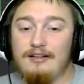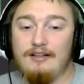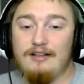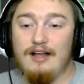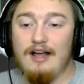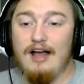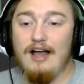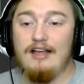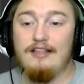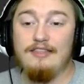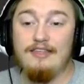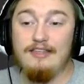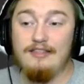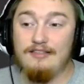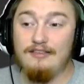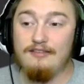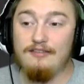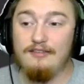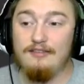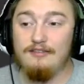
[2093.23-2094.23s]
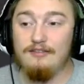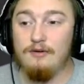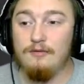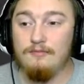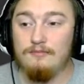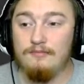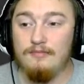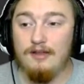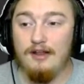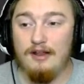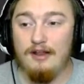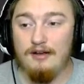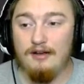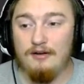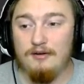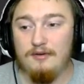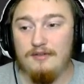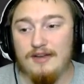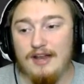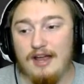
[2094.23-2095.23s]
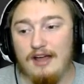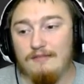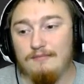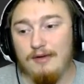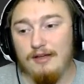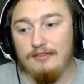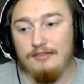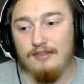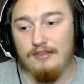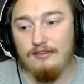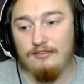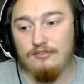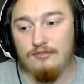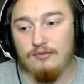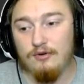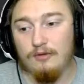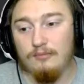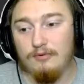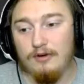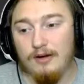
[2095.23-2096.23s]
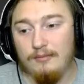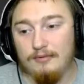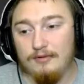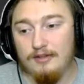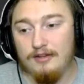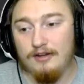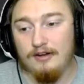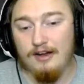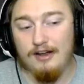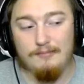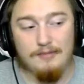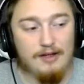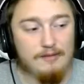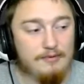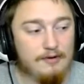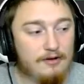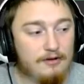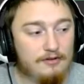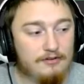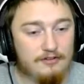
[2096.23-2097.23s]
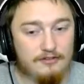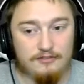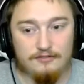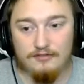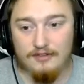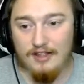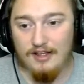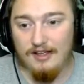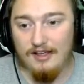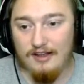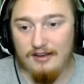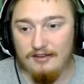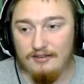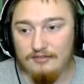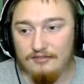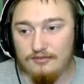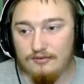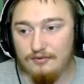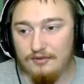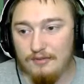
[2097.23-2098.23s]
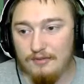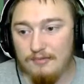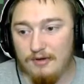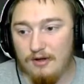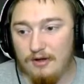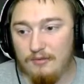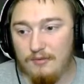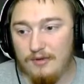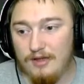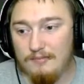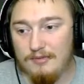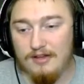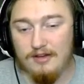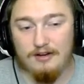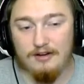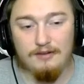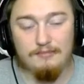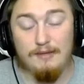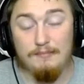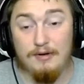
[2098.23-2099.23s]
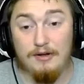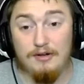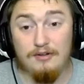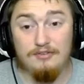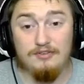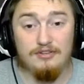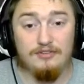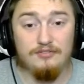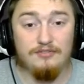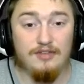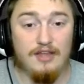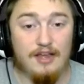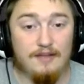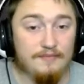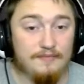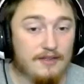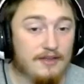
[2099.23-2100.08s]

I think this is... Oh, I don't even have my thing scrolled properly here. My apologies for that. I had it scrolled up all the way up here. My apologies for that.